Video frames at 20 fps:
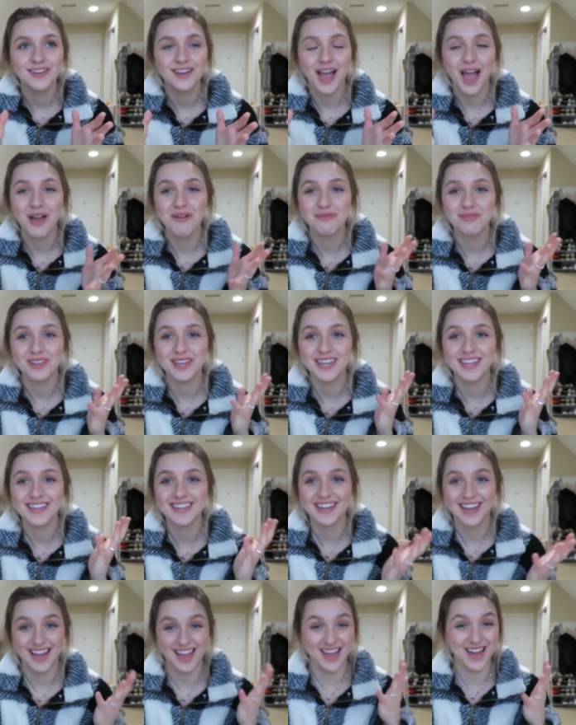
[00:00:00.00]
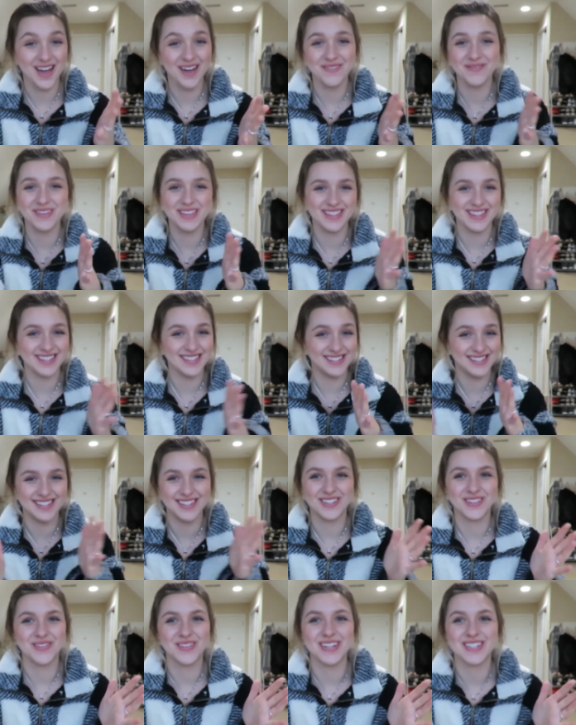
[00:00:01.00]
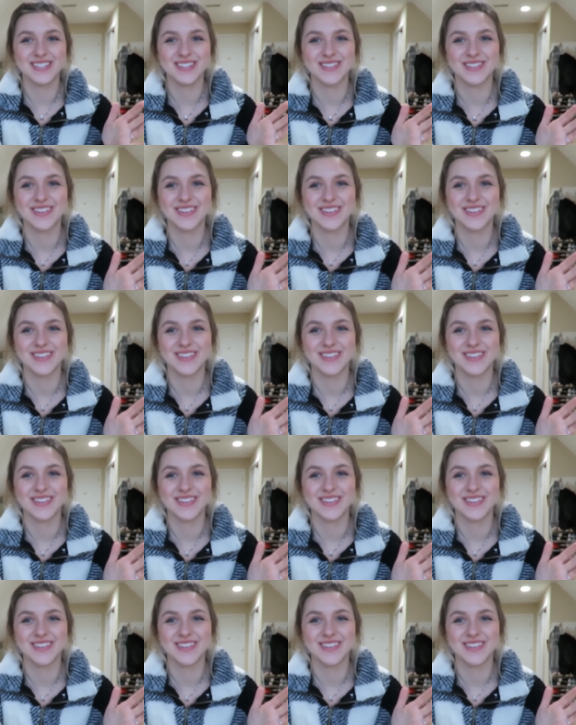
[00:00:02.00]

I'm like, I'm in this situation